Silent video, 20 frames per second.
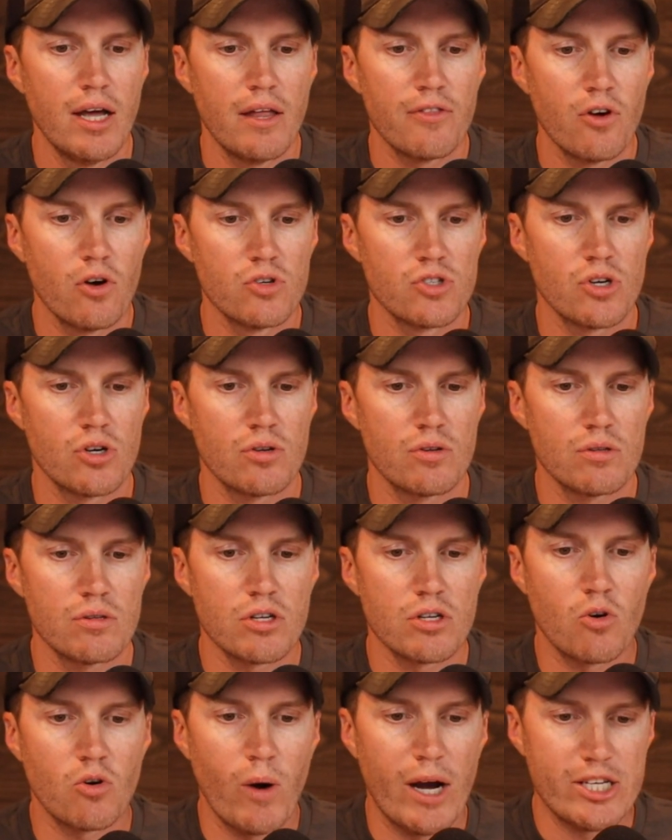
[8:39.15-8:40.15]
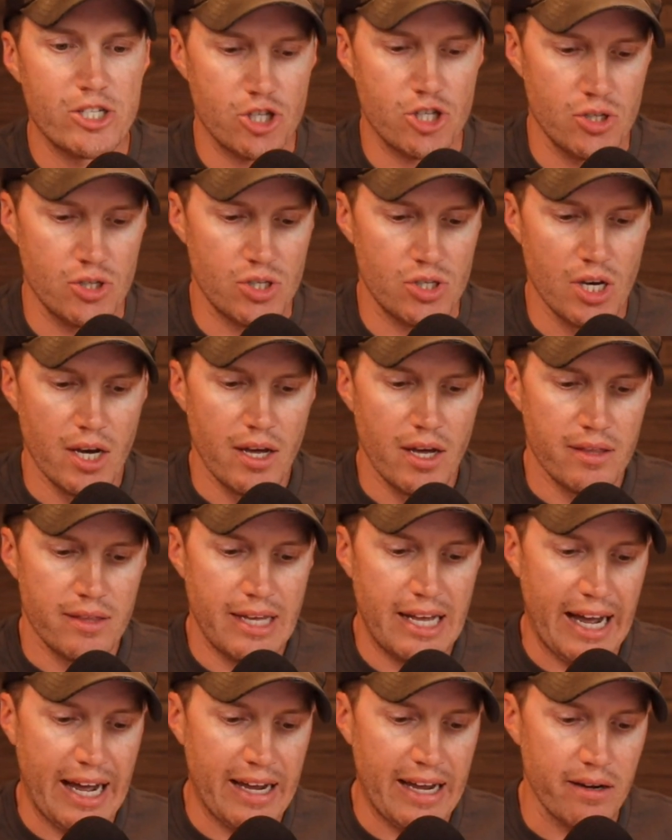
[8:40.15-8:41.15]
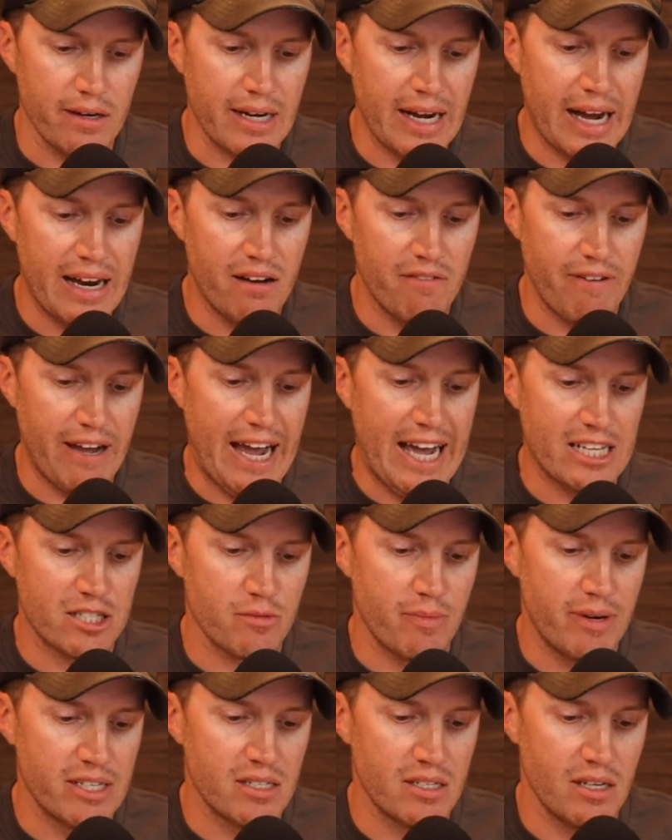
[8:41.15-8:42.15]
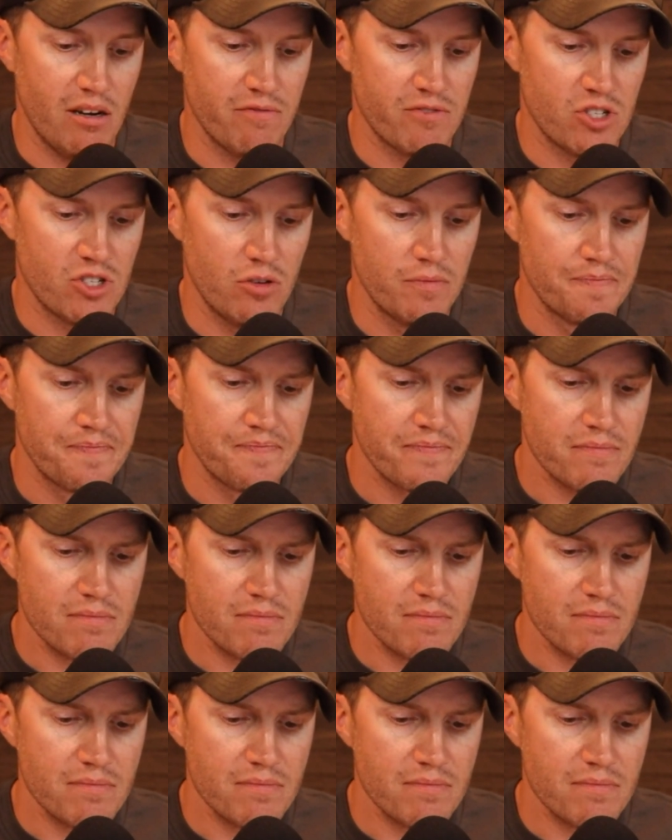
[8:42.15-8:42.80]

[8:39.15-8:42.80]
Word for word: Those are the questions that I kind of ask myself. So.